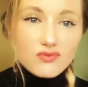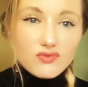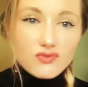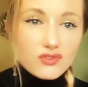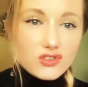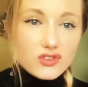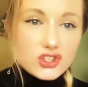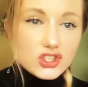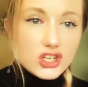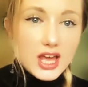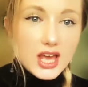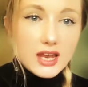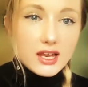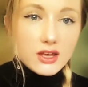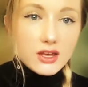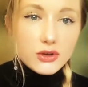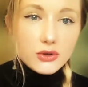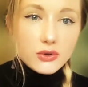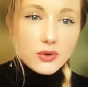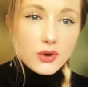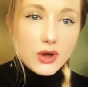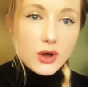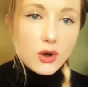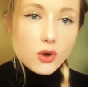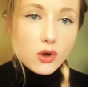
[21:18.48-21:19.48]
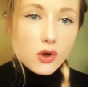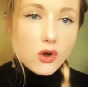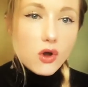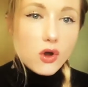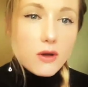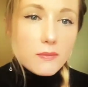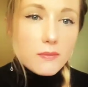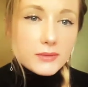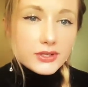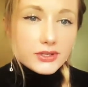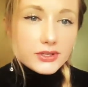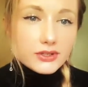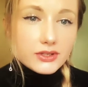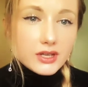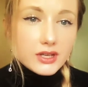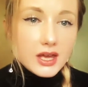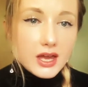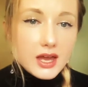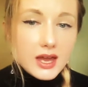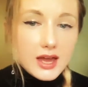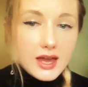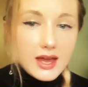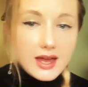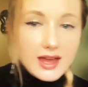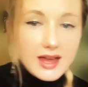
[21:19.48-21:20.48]
shallow or common.
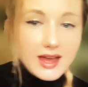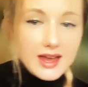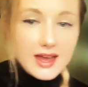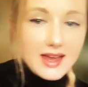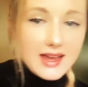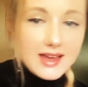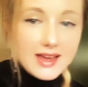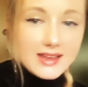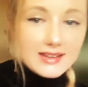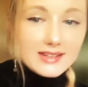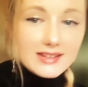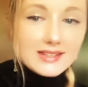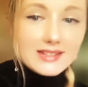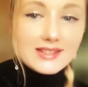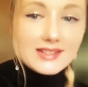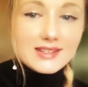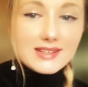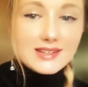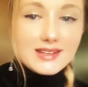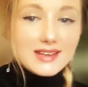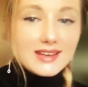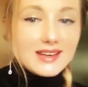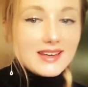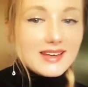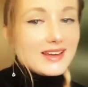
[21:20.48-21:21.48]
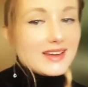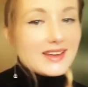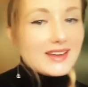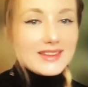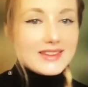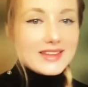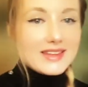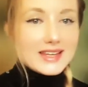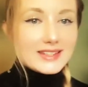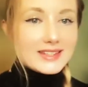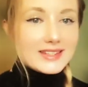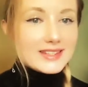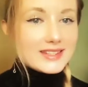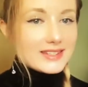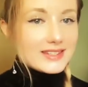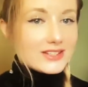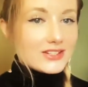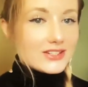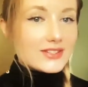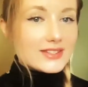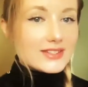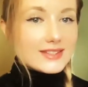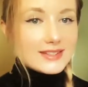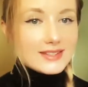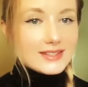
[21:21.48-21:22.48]
And that's
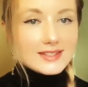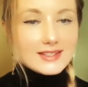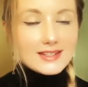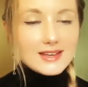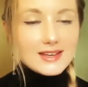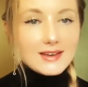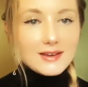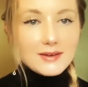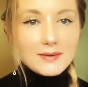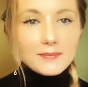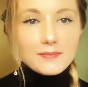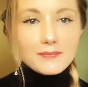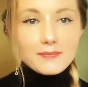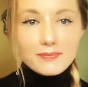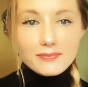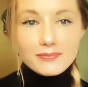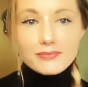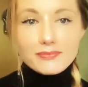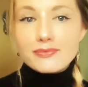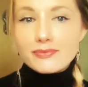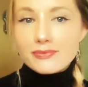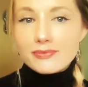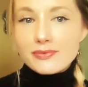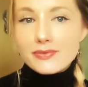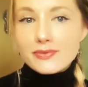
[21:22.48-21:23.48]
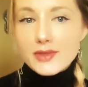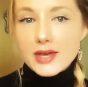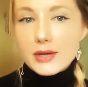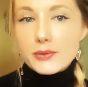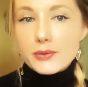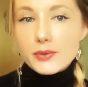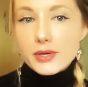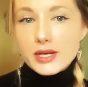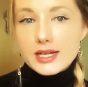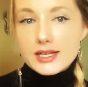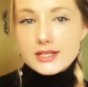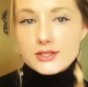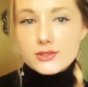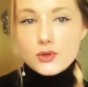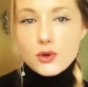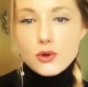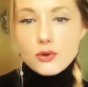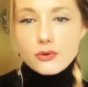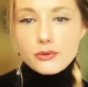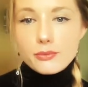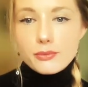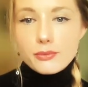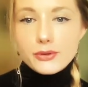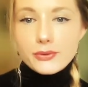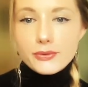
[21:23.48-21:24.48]
just that really is
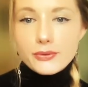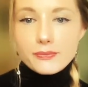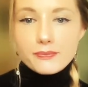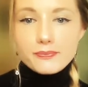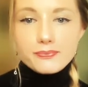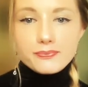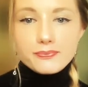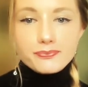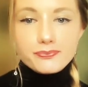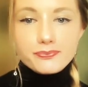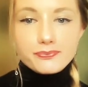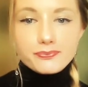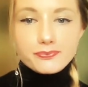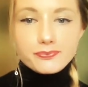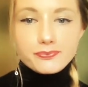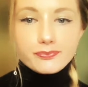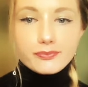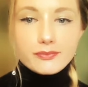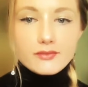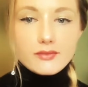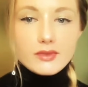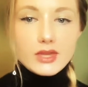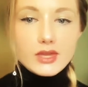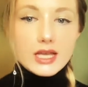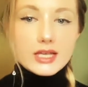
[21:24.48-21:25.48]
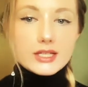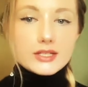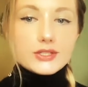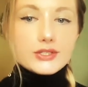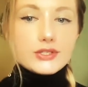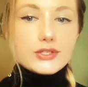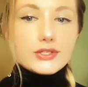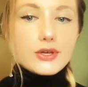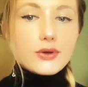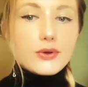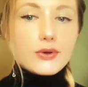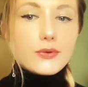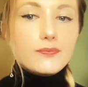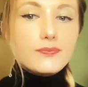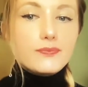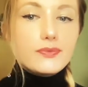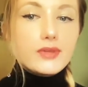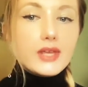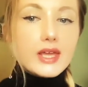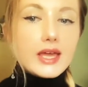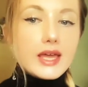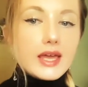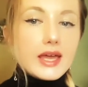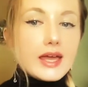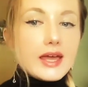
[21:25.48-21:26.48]
horrible. So
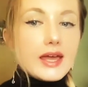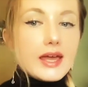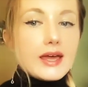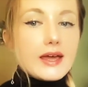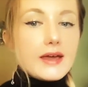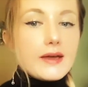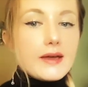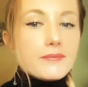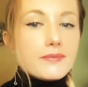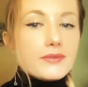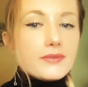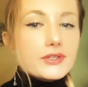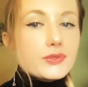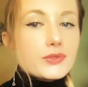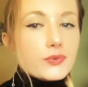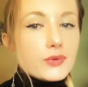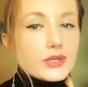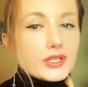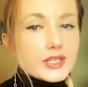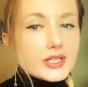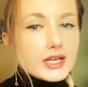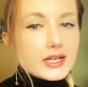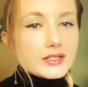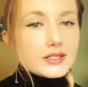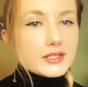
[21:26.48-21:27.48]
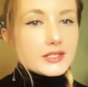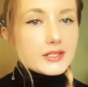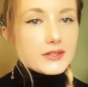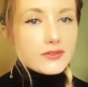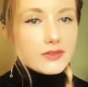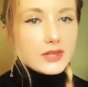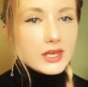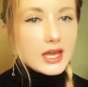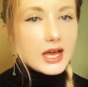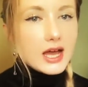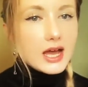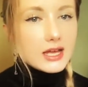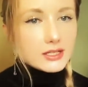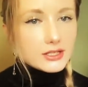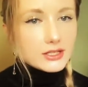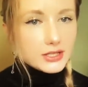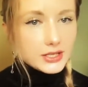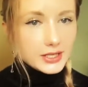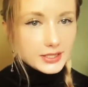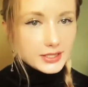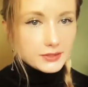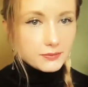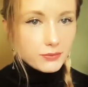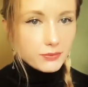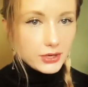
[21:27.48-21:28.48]
this results in the
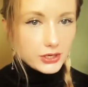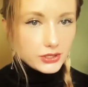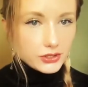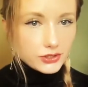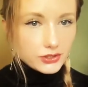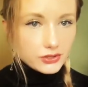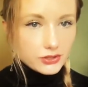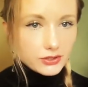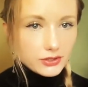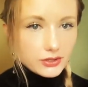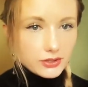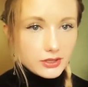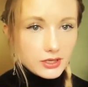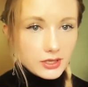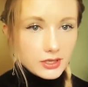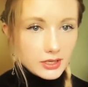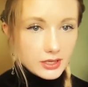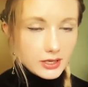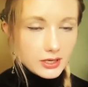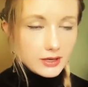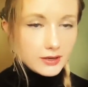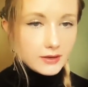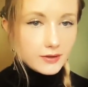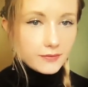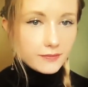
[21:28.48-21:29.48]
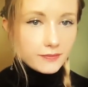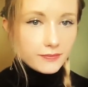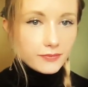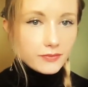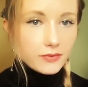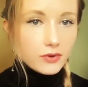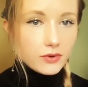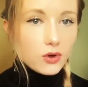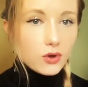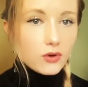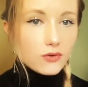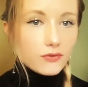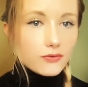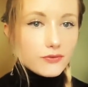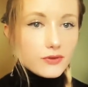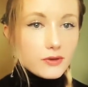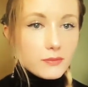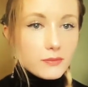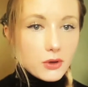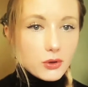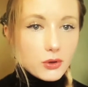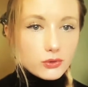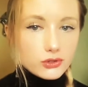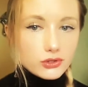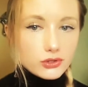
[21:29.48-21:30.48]
underexpression of
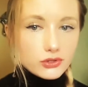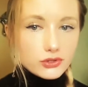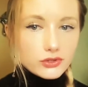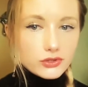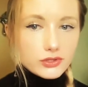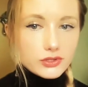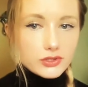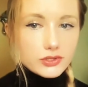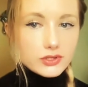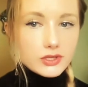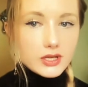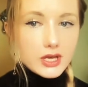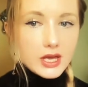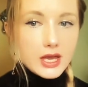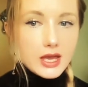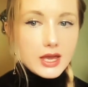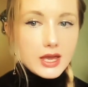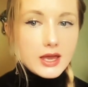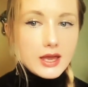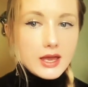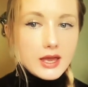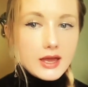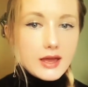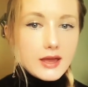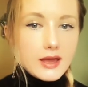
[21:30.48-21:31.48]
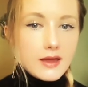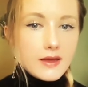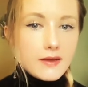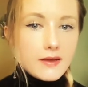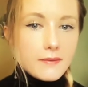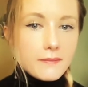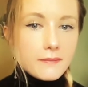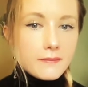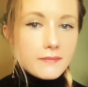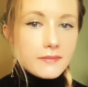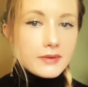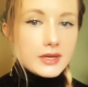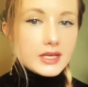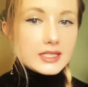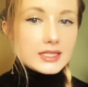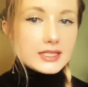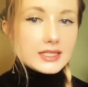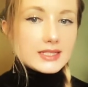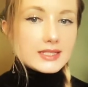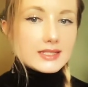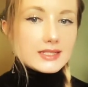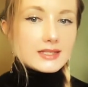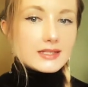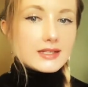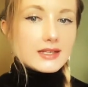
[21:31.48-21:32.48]
emotions.
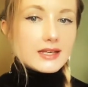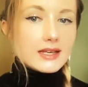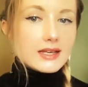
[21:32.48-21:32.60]
It's